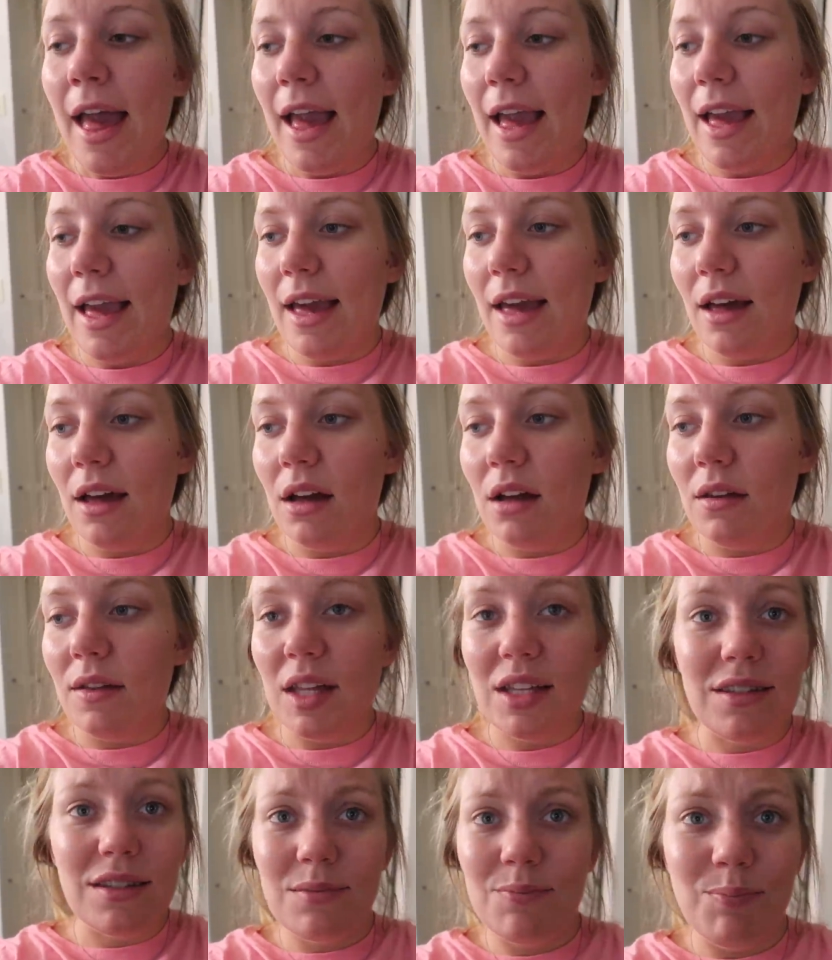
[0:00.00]

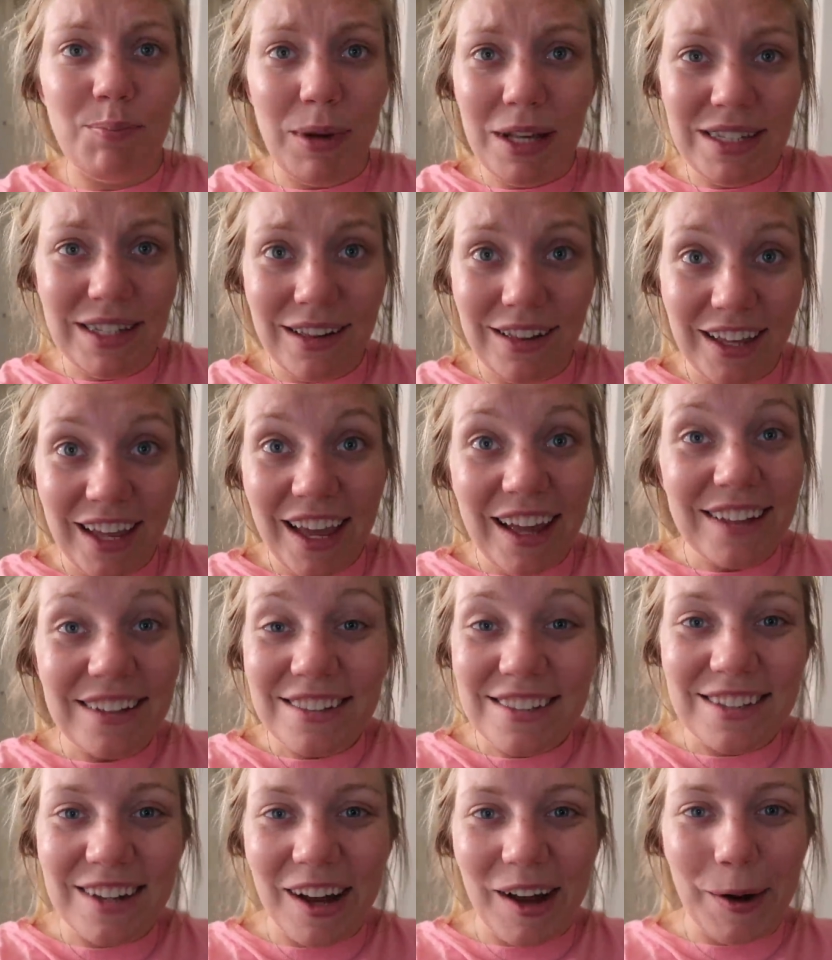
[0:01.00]
and that's basically
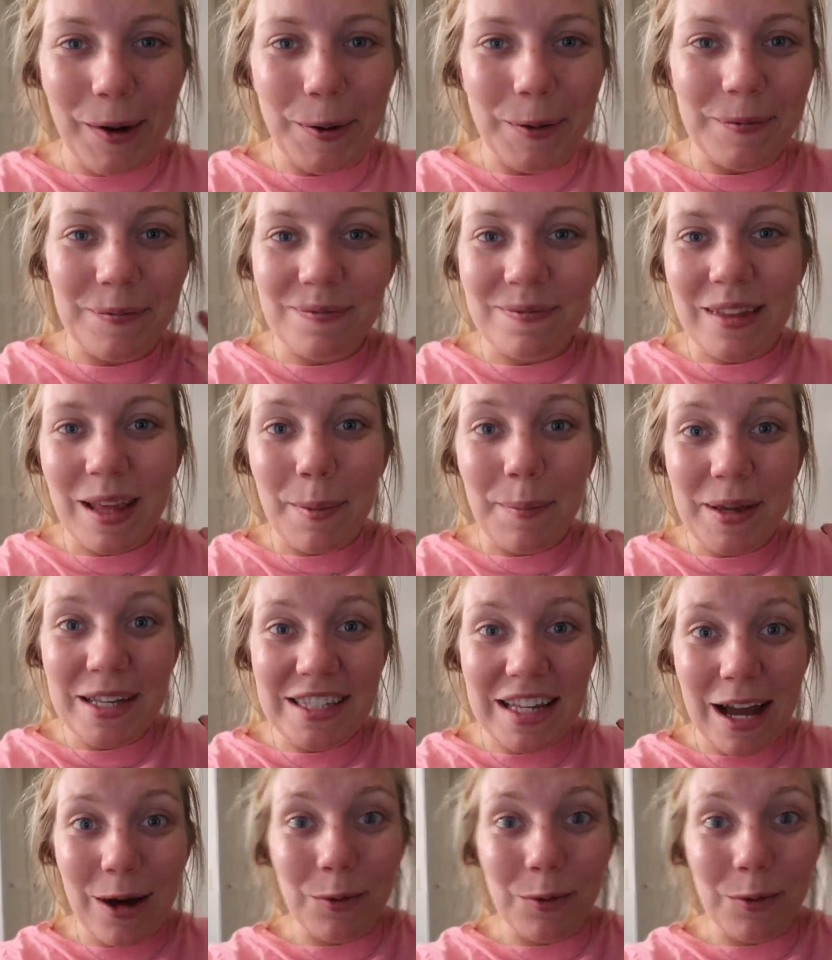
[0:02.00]
it. So peace